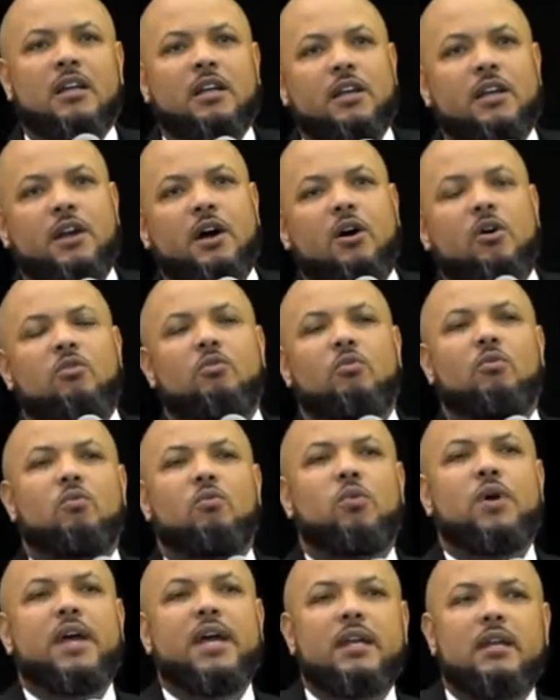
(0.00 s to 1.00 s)
You know,
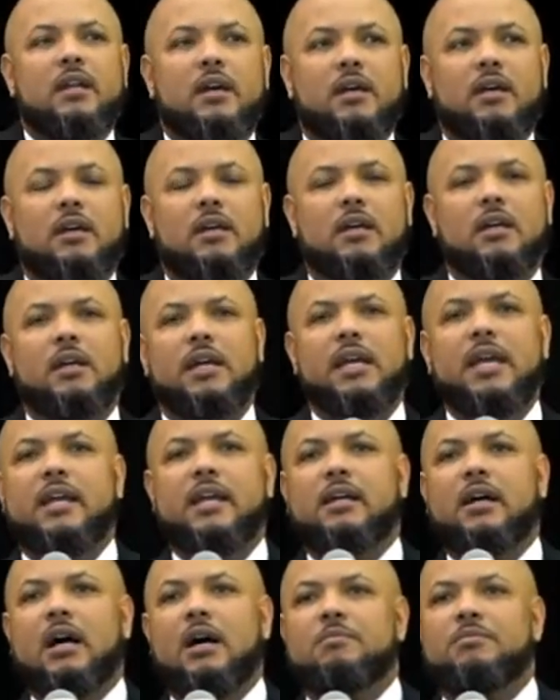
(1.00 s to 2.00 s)
when it
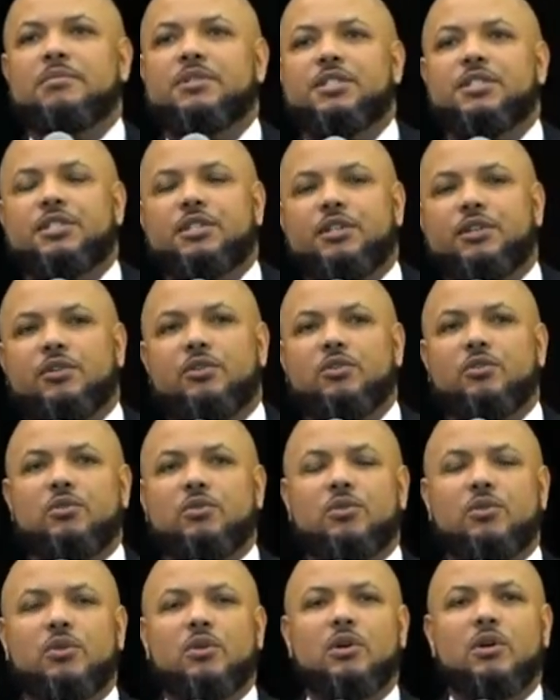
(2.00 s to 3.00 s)
comes
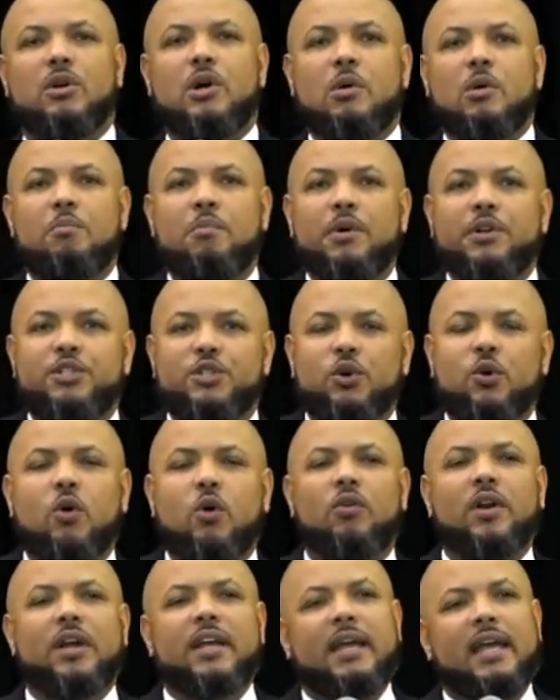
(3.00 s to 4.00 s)
to
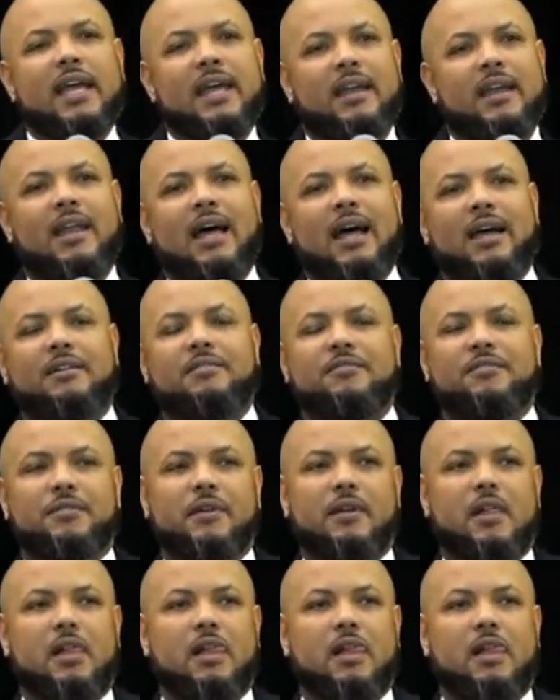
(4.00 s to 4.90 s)
maturing in life,